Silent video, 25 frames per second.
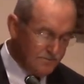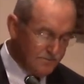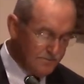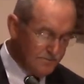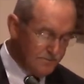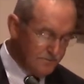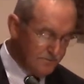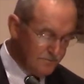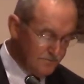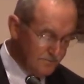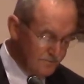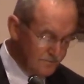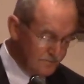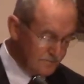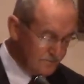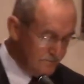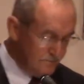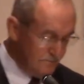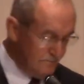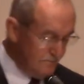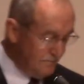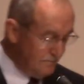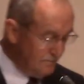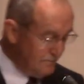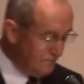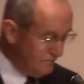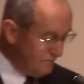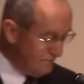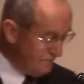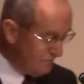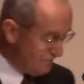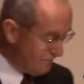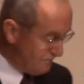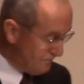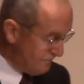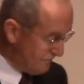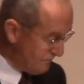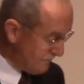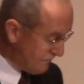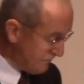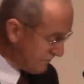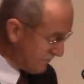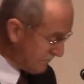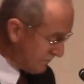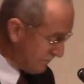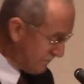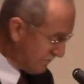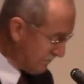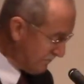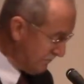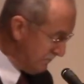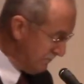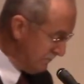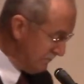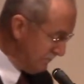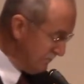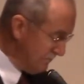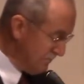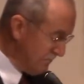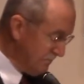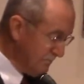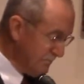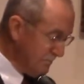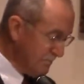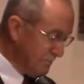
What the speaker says: No one is speaking in this clip.